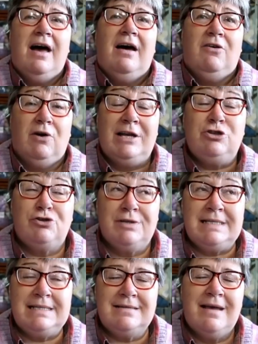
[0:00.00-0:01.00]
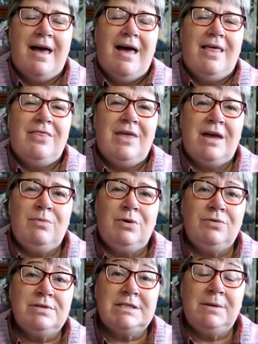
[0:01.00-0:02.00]
or entries there
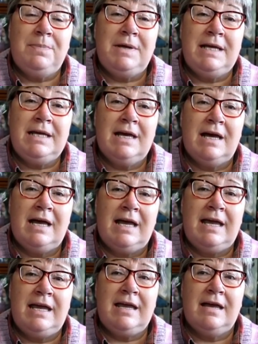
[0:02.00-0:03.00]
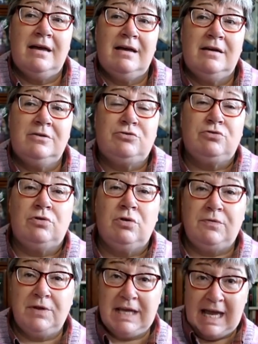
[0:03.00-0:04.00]
will also be a draw
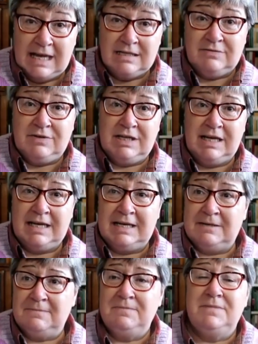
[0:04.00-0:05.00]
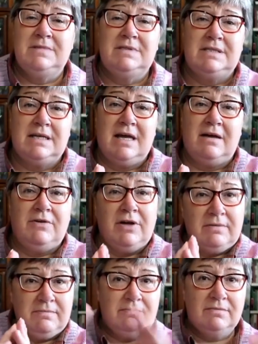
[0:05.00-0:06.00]
for the end of the year to
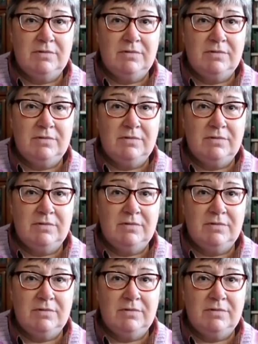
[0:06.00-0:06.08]
cover